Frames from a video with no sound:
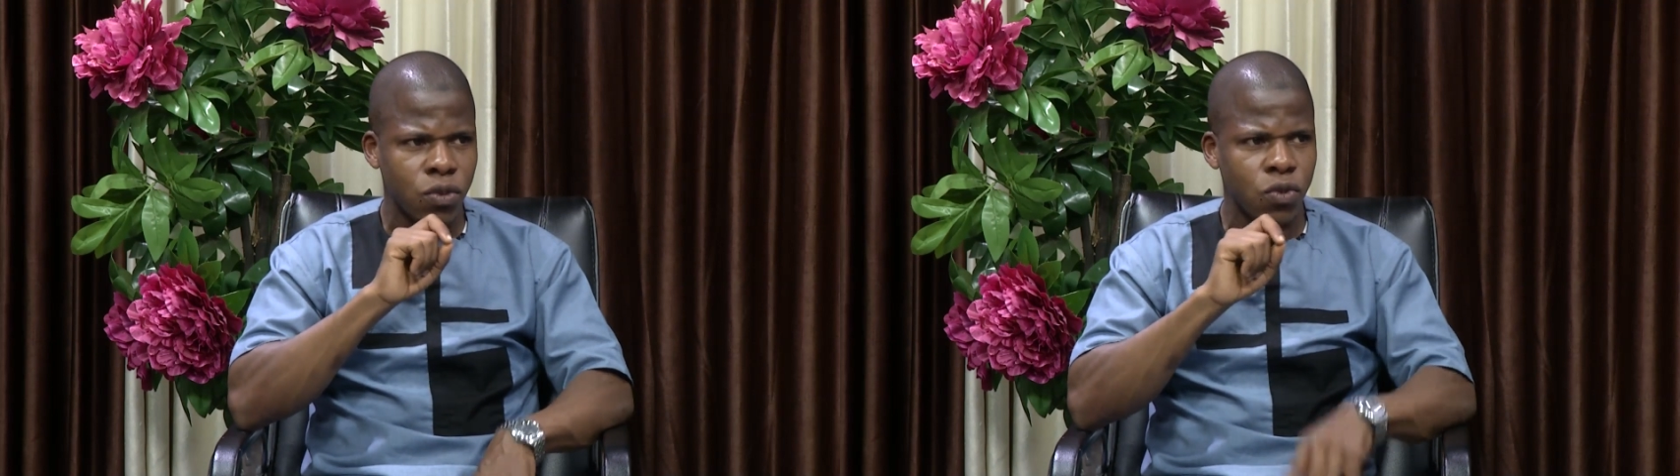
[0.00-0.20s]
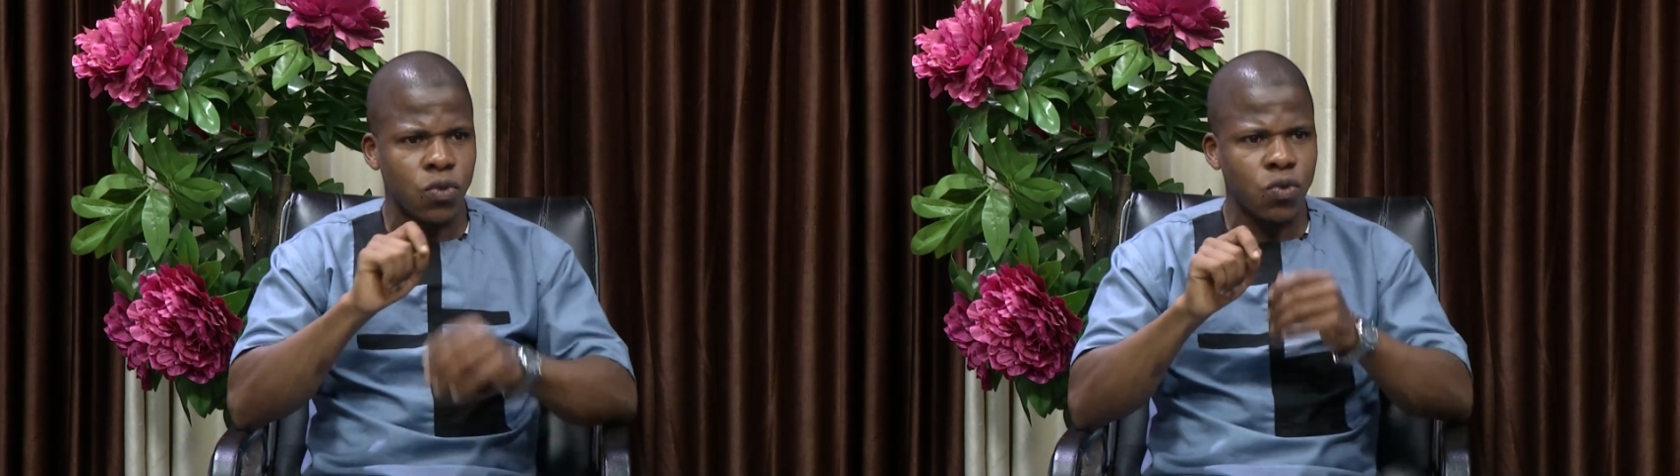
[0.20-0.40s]

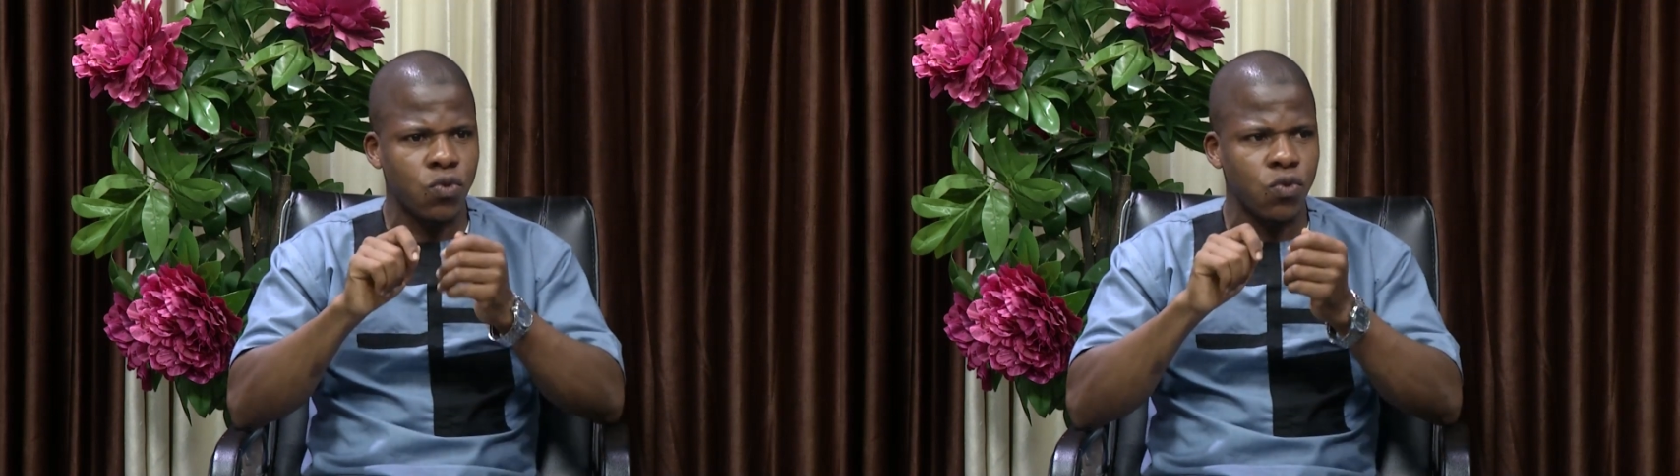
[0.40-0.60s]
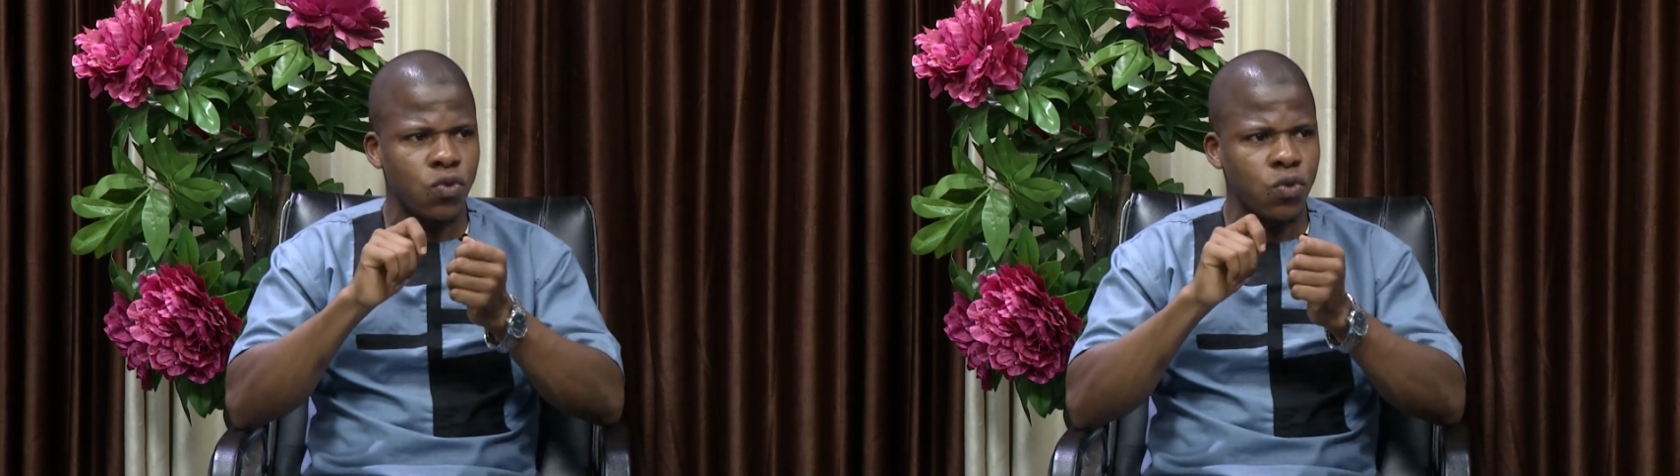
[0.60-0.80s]
you
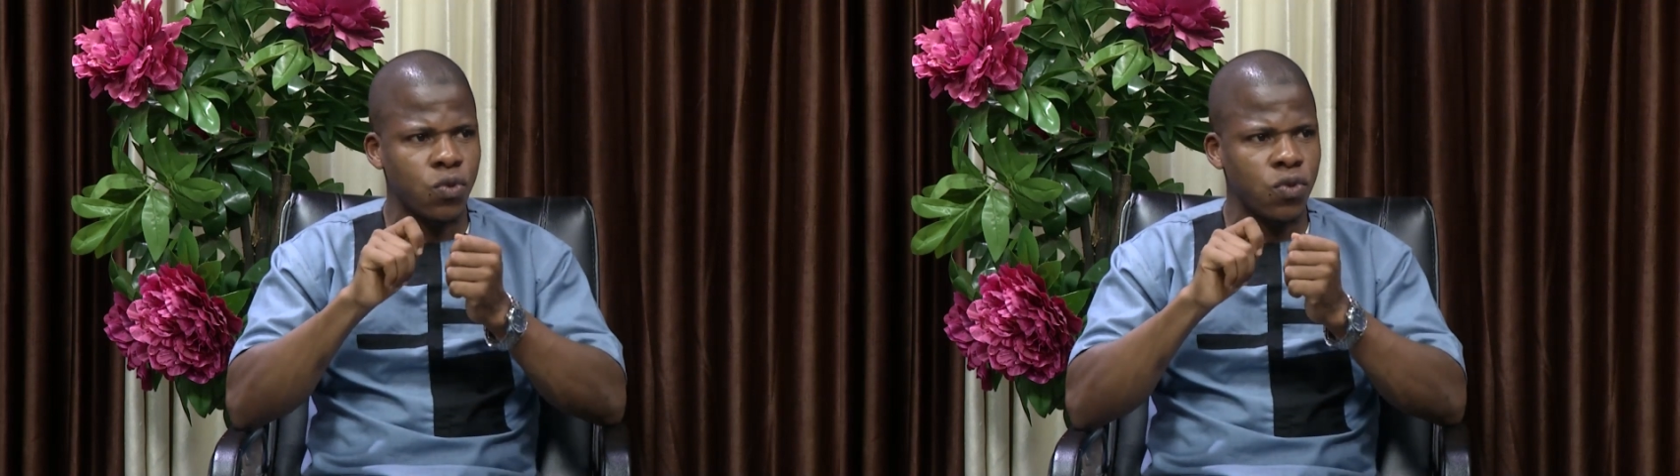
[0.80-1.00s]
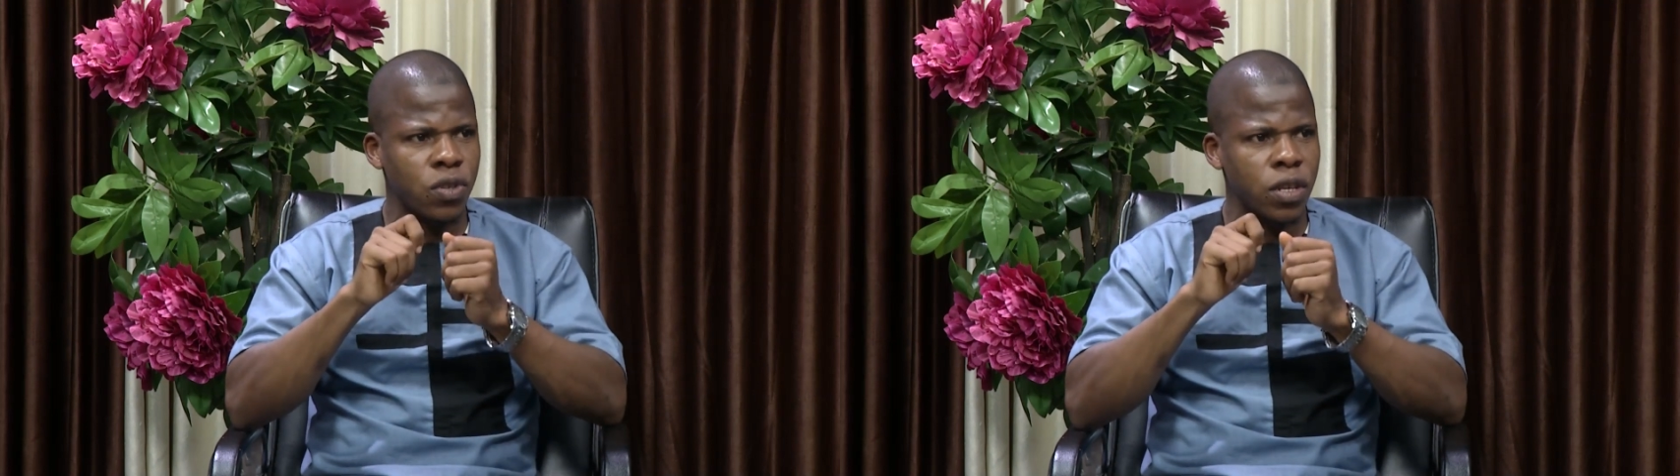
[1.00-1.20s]
to
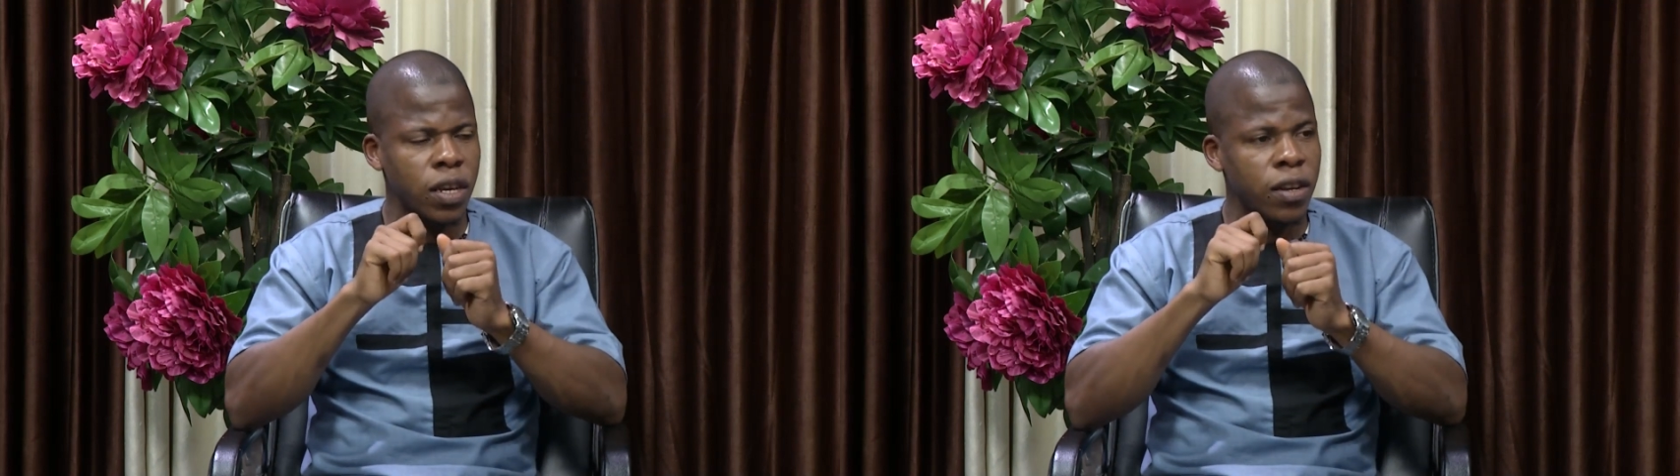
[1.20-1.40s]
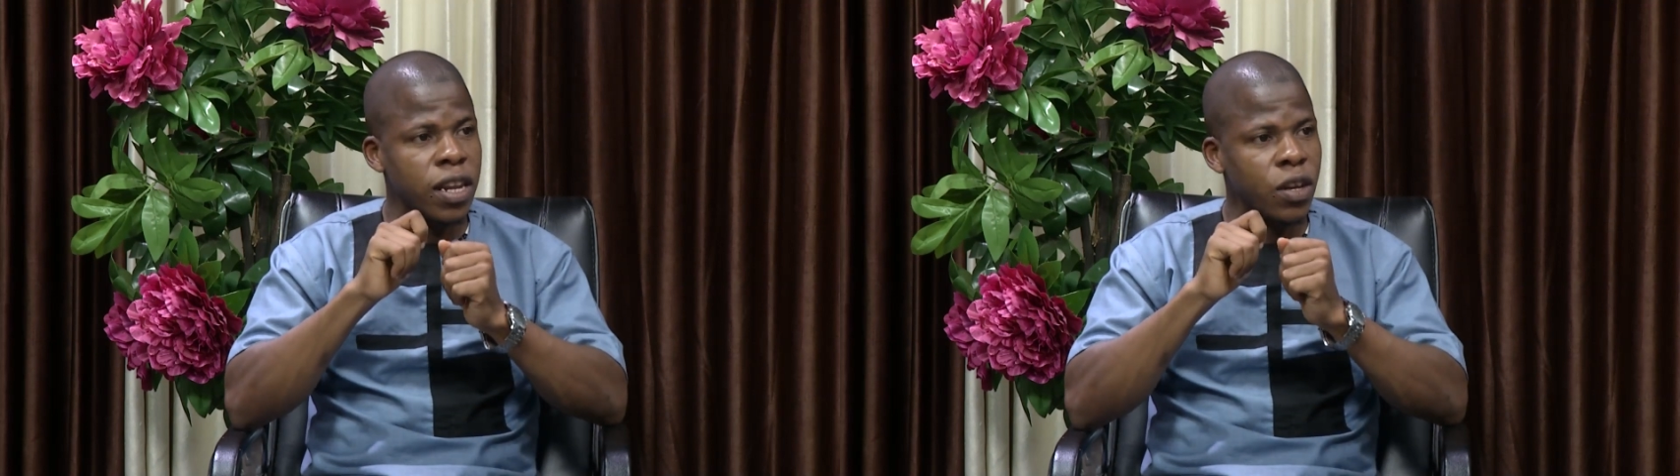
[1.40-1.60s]
use
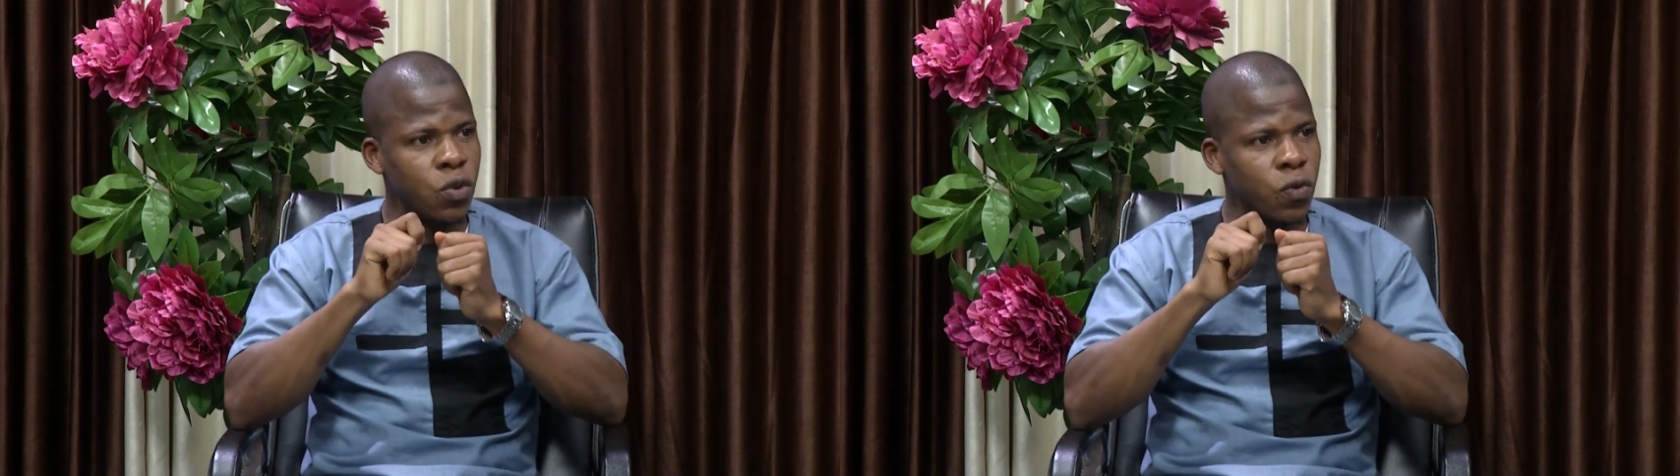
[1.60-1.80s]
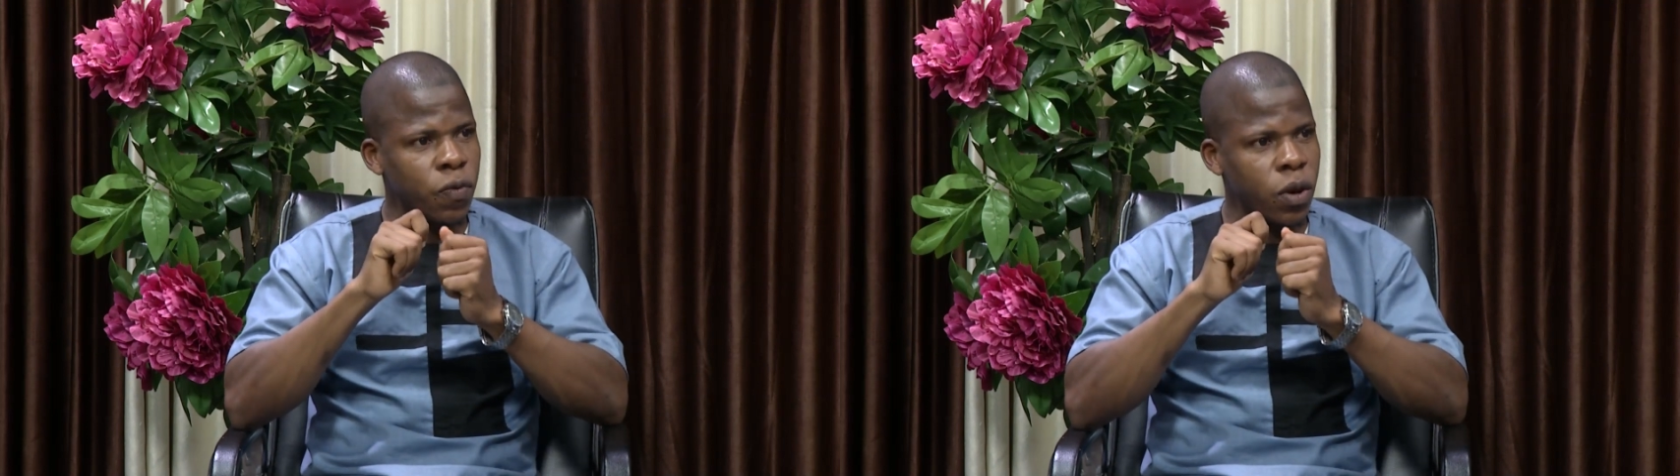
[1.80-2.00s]
a
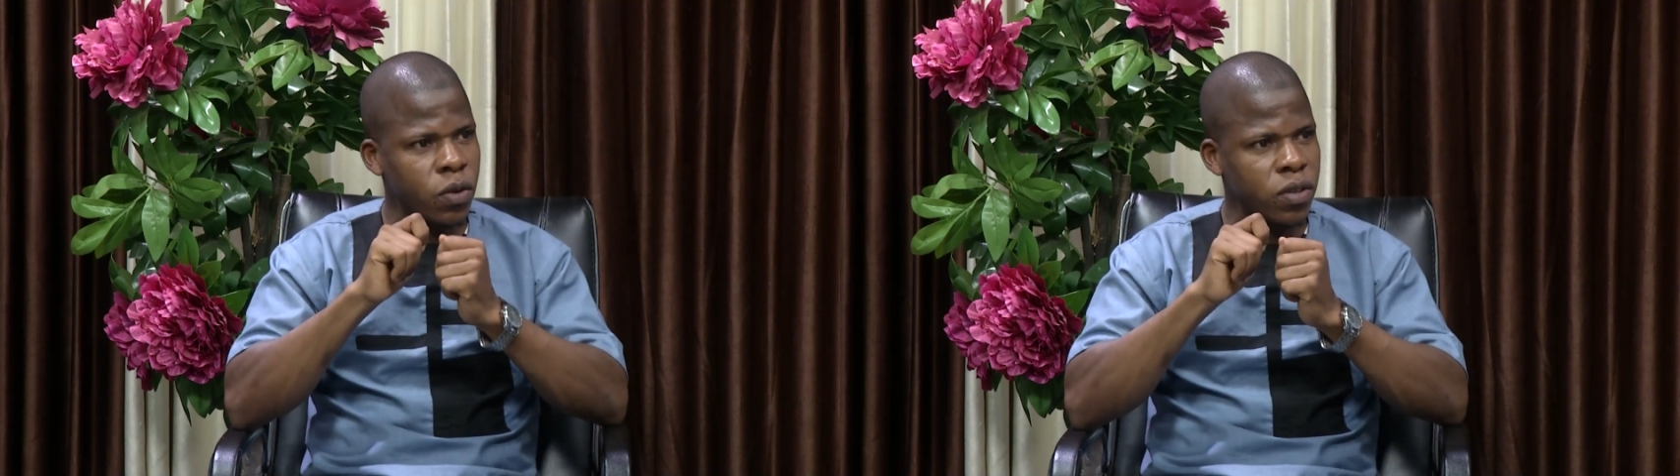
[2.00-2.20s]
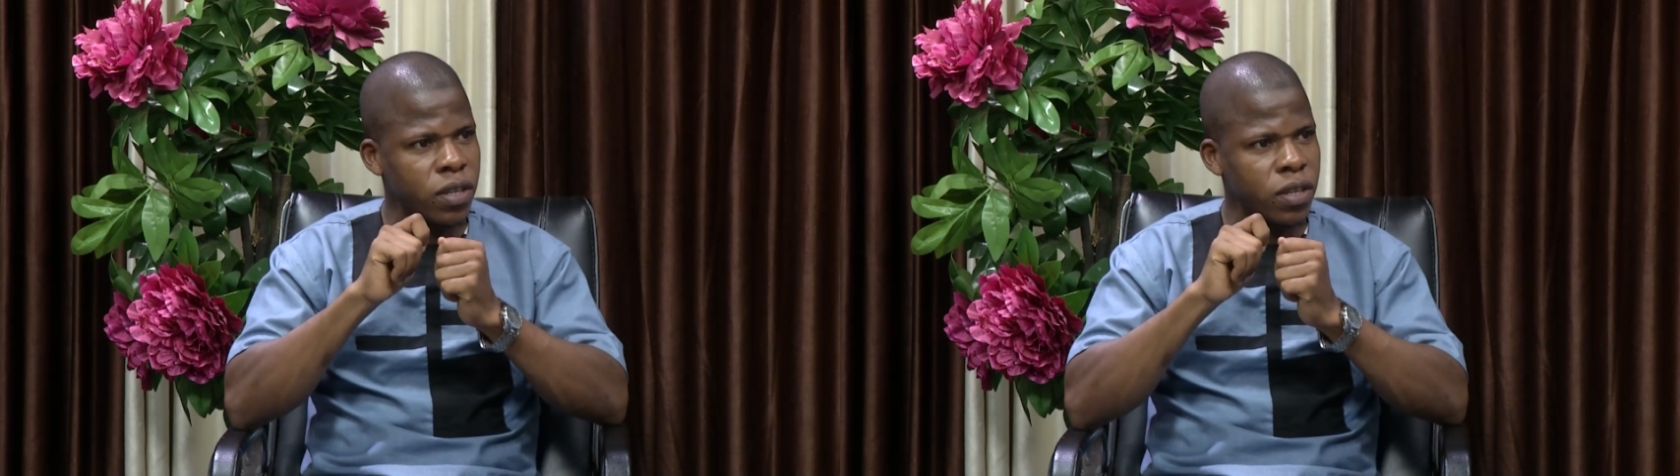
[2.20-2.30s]
dental floss.